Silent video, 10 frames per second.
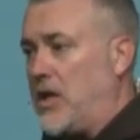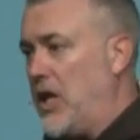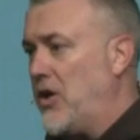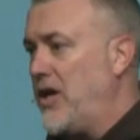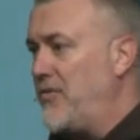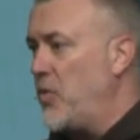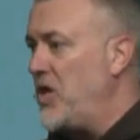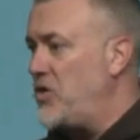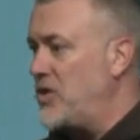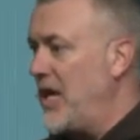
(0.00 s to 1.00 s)
Carrie, if
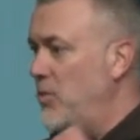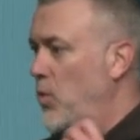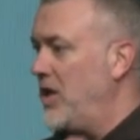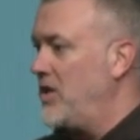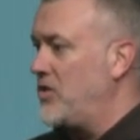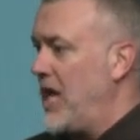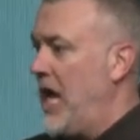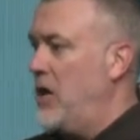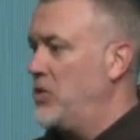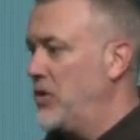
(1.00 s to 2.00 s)
we said, what does the
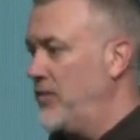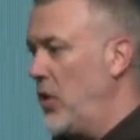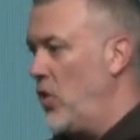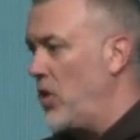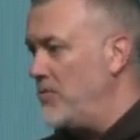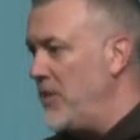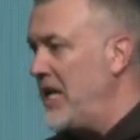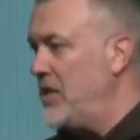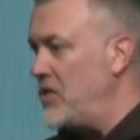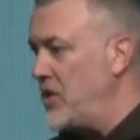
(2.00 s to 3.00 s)
house of the Lord
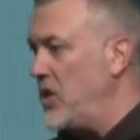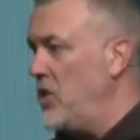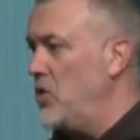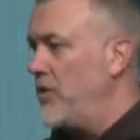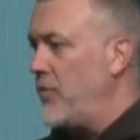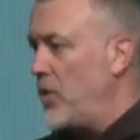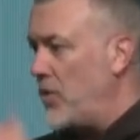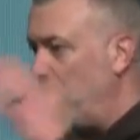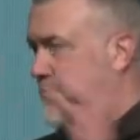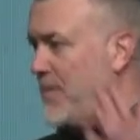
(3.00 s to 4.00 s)
mean to you? If we
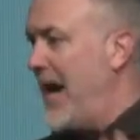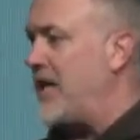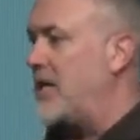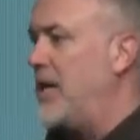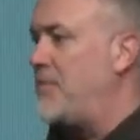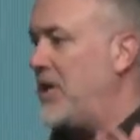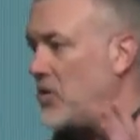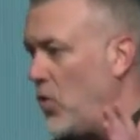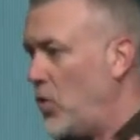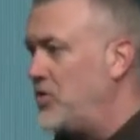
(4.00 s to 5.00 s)
were to back up
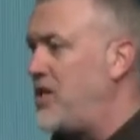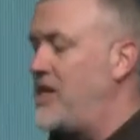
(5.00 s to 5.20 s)
into Old